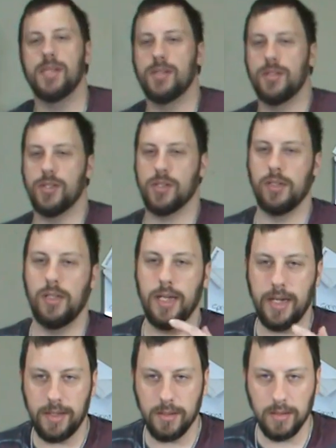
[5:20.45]
as just
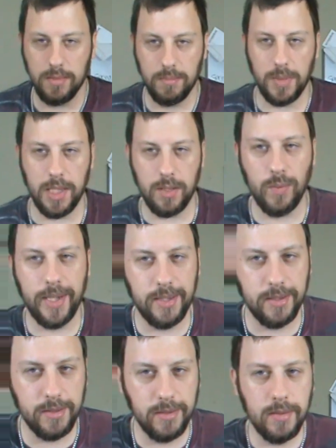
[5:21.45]
linear like we
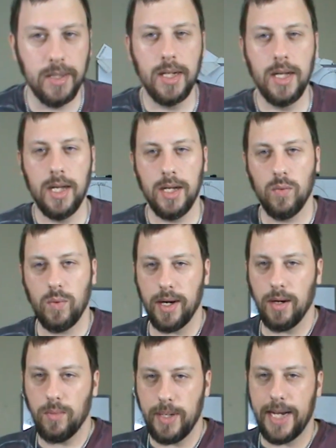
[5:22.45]
do,
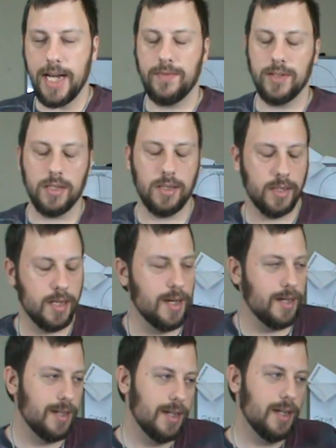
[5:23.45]
where we have
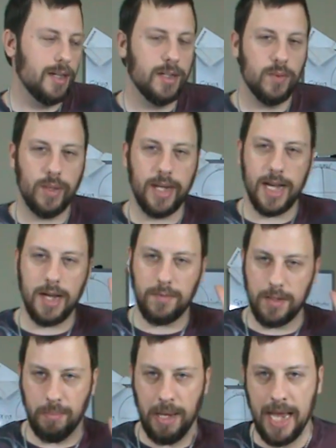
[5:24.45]

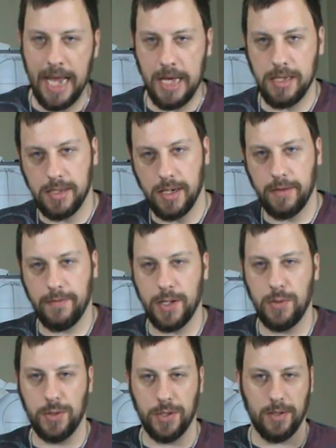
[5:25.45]
a past and a
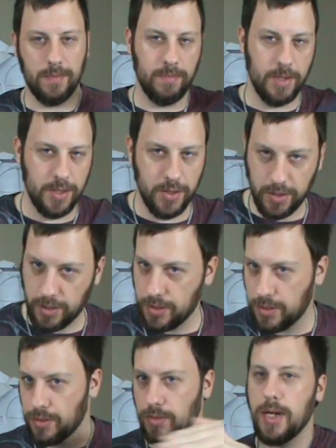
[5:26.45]
future and just a
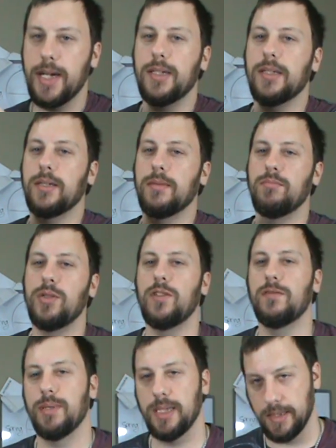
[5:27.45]
straight
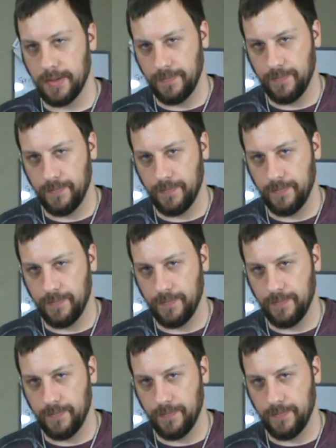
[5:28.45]
movement.